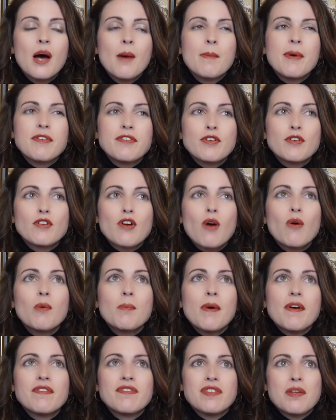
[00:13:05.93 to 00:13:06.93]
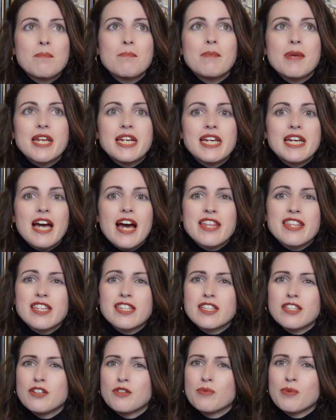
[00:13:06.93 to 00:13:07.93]
But if you go above the Midi, I
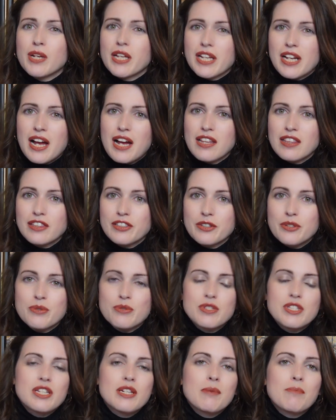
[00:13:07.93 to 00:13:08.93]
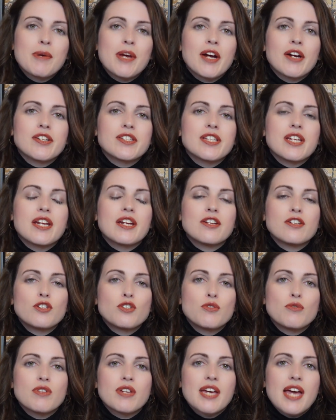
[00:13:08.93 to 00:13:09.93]
think you really kind of lose the comparison
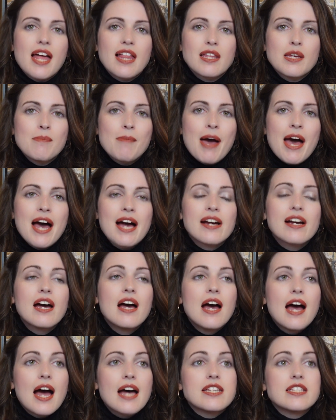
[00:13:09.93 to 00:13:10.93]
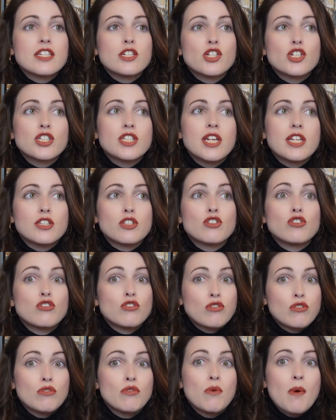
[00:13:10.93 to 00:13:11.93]
to the Kelly bag, as it just gets
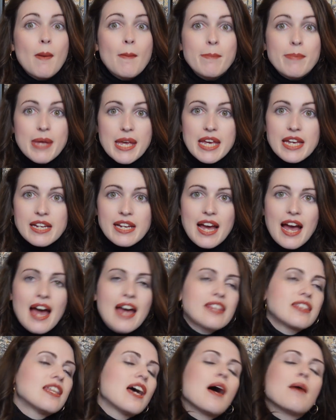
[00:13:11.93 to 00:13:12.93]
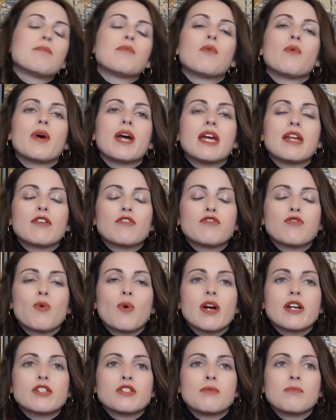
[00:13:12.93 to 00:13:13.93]
too big at that point
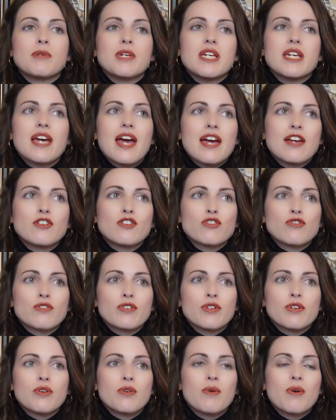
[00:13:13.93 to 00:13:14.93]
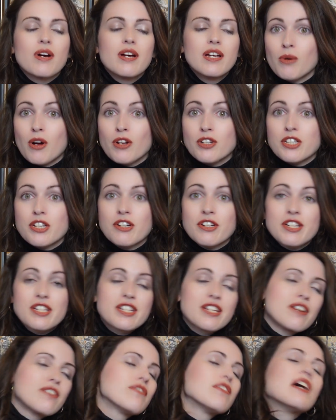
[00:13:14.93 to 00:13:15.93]
for it to be a true
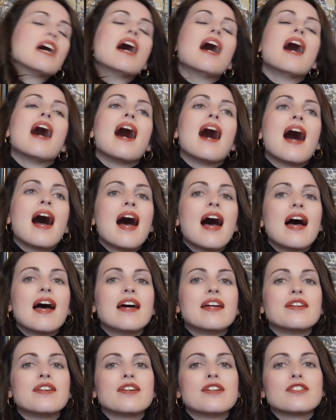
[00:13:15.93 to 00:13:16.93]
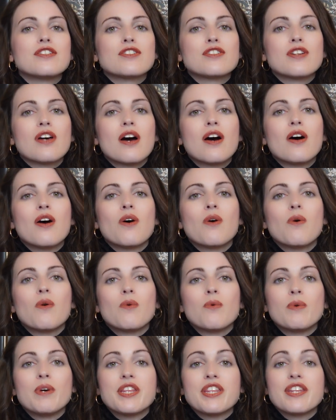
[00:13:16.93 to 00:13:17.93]
alternative. And so
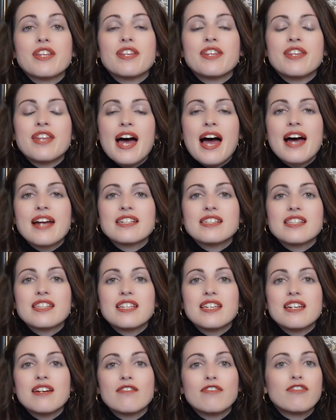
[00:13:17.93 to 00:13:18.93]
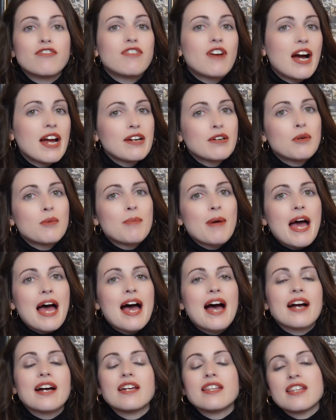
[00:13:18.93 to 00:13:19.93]
with that, the final
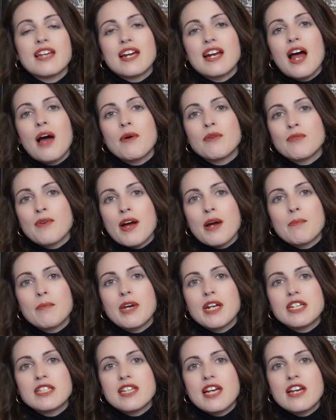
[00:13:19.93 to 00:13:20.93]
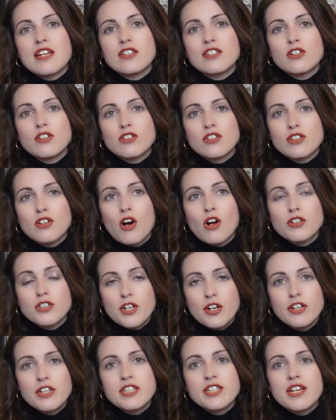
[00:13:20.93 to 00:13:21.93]
bag that I would recommend is a
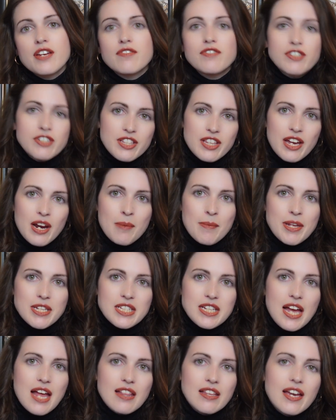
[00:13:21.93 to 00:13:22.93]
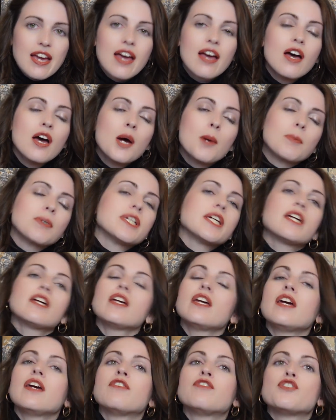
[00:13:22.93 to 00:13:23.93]
alternative to the Hermes Kelly,
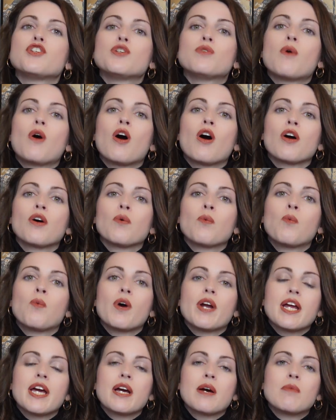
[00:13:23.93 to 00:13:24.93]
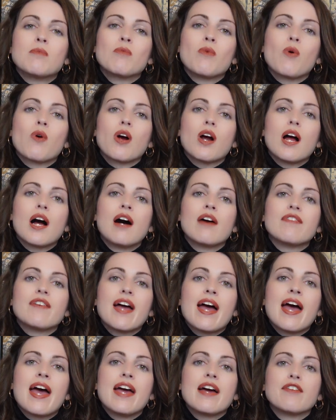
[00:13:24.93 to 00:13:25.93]
particularly if you are wanting more of
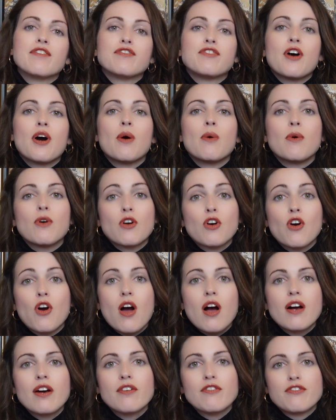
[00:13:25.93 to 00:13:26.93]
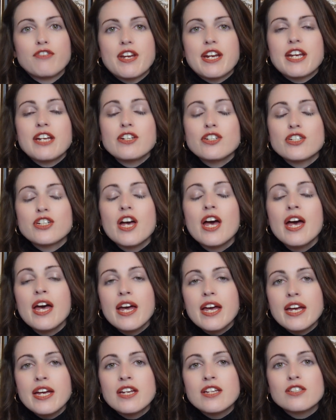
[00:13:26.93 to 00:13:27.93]
a faux croc finish,
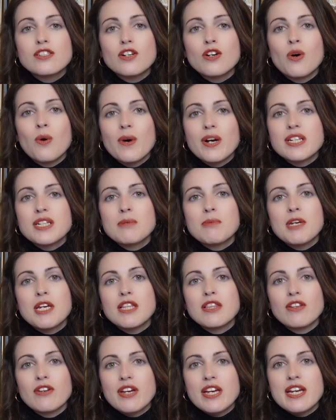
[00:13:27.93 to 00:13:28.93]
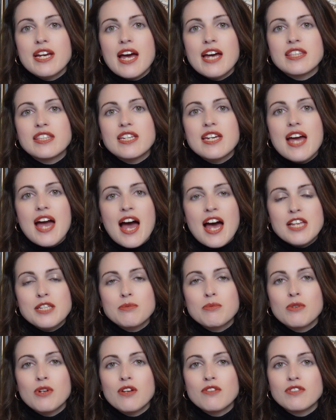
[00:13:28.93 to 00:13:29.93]
is going to be looking at the
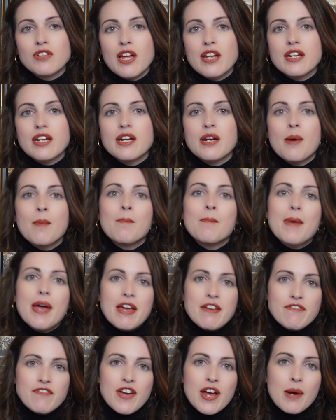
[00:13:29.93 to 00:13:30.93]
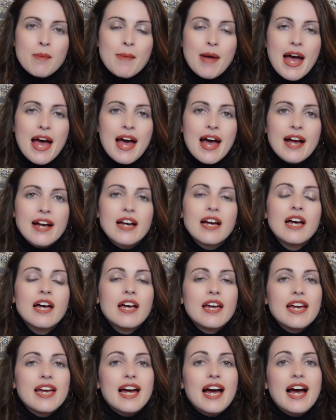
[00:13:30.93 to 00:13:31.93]
Aspinall of London Mayfair bag.
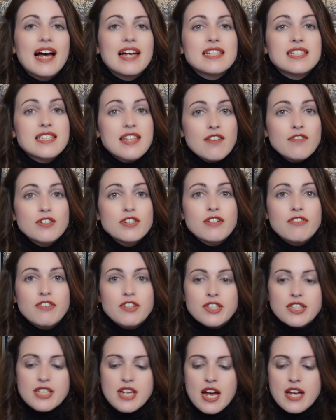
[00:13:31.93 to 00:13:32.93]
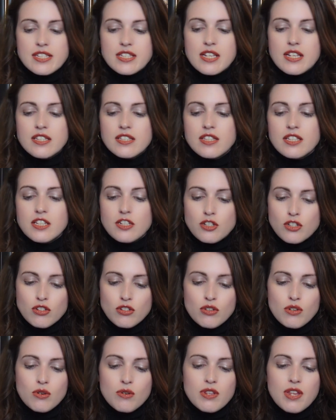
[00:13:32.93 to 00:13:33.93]
It has several different sizes. The
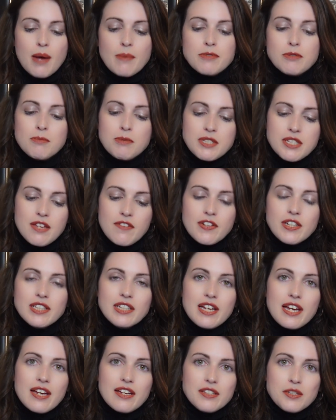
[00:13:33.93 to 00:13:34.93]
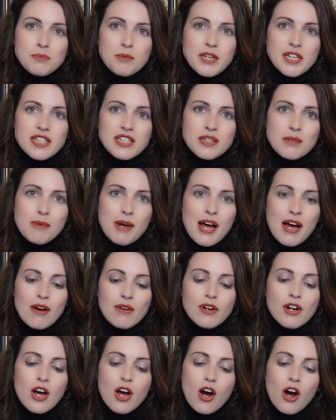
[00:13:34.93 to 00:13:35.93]
2 that I'm specifically speaking
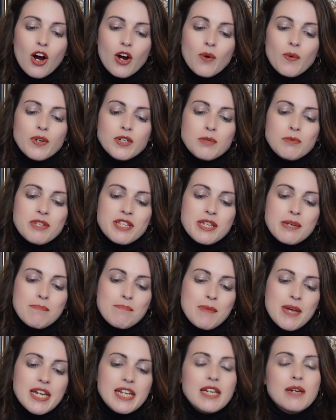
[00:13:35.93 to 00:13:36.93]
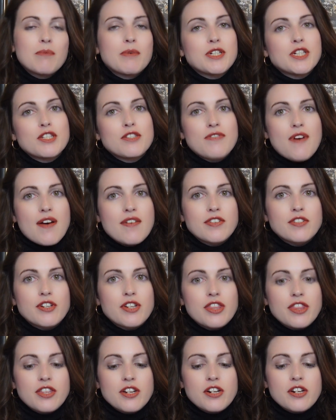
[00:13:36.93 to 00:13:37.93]
about are going to be the Mini, which is
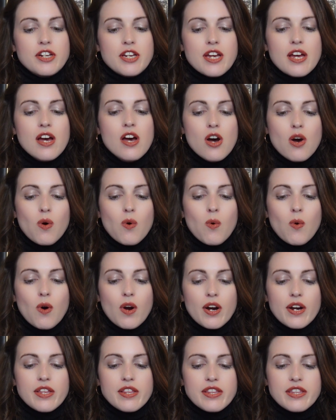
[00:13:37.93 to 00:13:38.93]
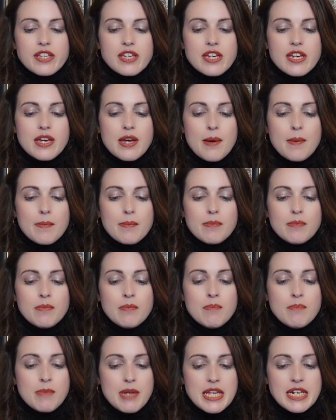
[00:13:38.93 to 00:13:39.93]
$530, or the
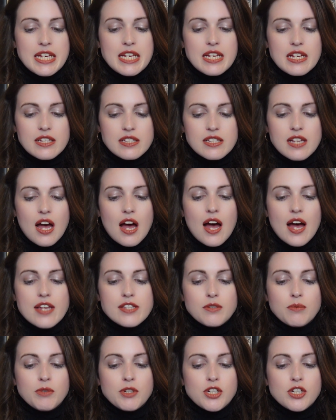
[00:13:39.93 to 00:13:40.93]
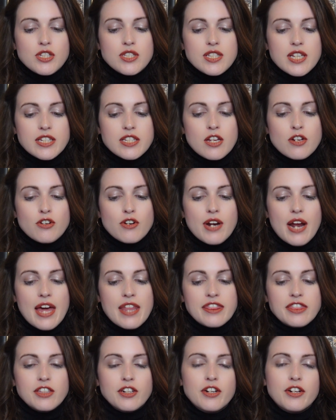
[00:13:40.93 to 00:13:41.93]
Midi size, which is
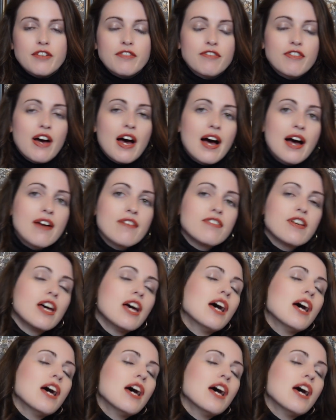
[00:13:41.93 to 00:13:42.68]
$635.